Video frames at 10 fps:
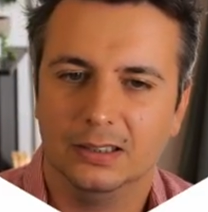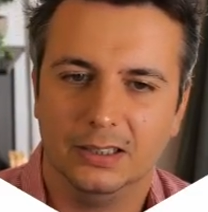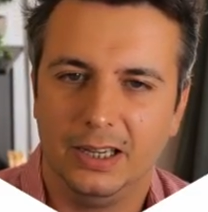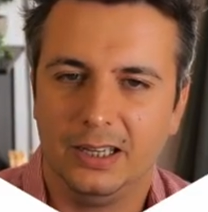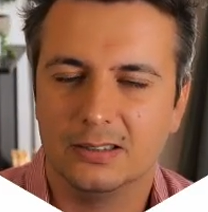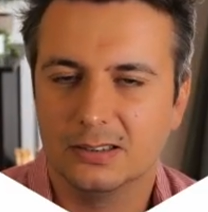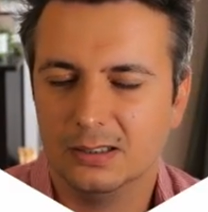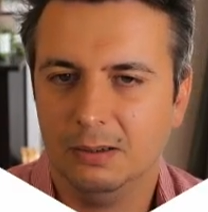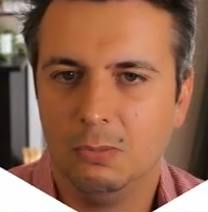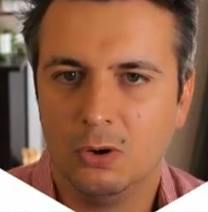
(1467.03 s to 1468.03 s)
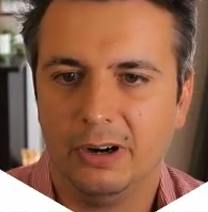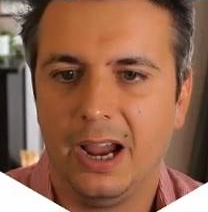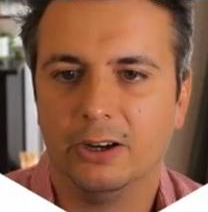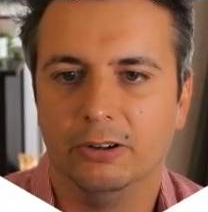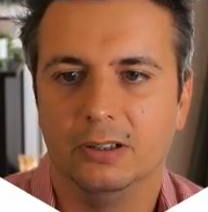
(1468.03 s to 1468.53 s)
it's a more
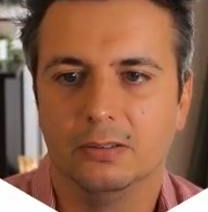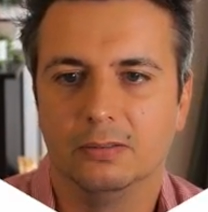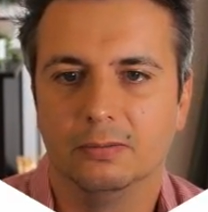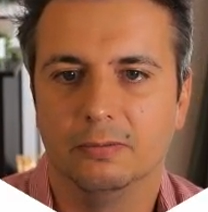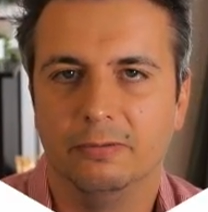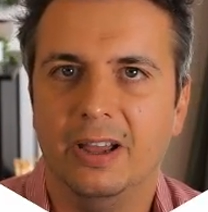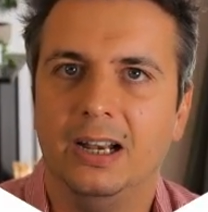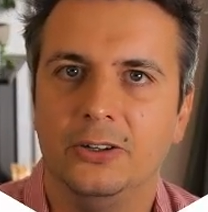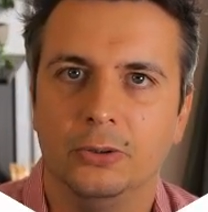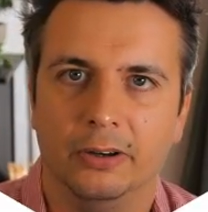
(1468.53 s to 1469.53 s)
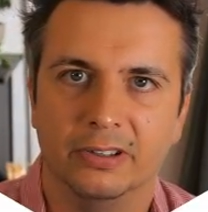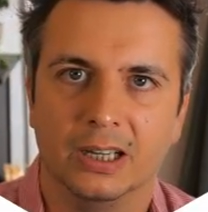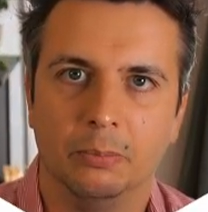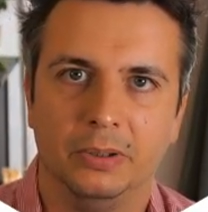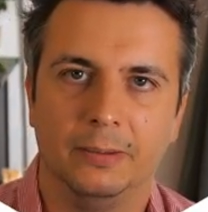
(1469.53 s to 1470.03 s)
accurate value of the
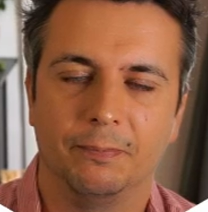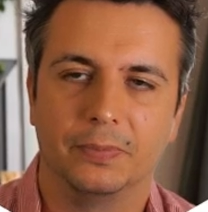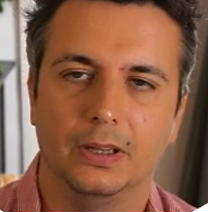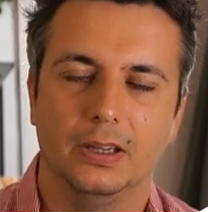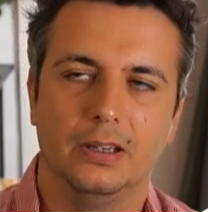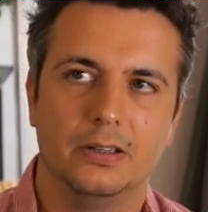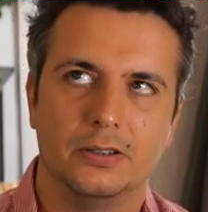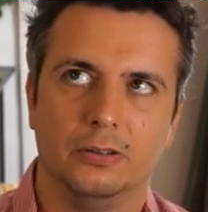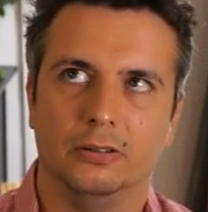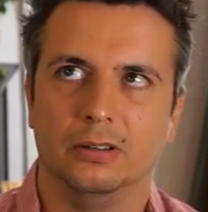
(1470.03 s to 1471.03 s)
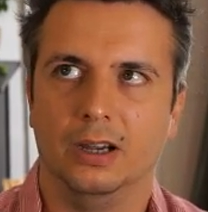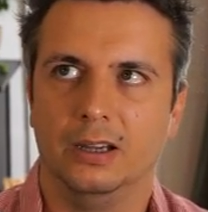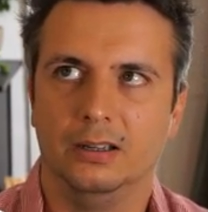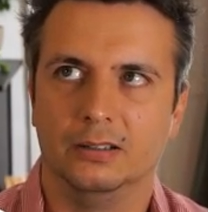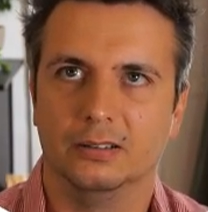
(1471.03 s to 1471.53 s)
company. So
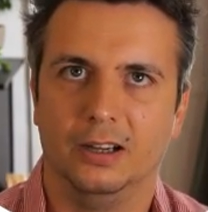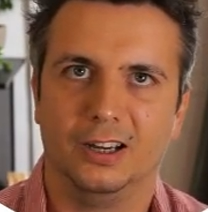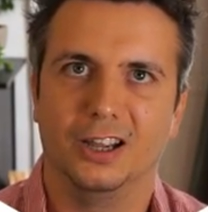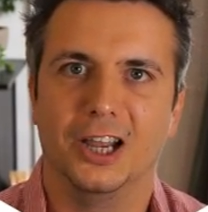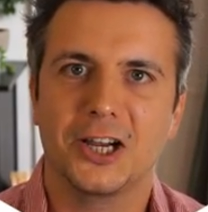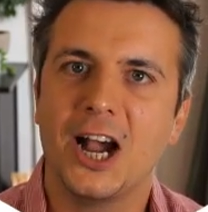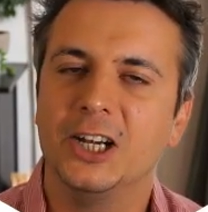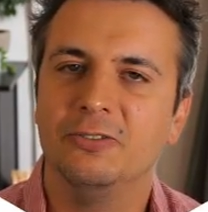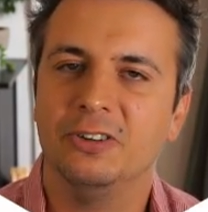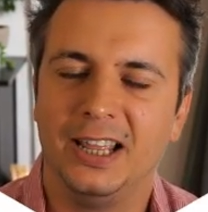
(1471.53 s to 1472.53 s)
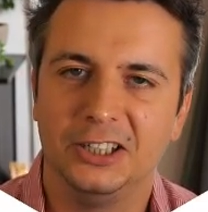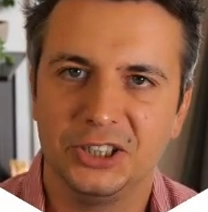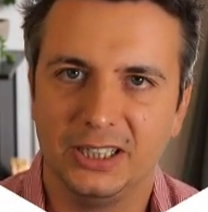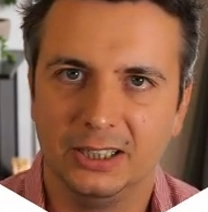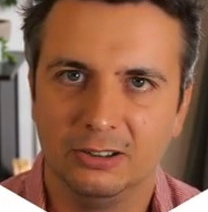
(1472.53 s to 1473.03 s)
a kind of analogy
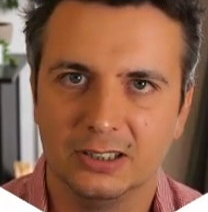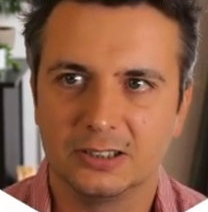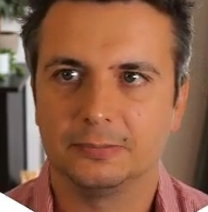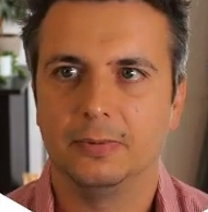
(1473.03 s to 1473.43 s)
here is,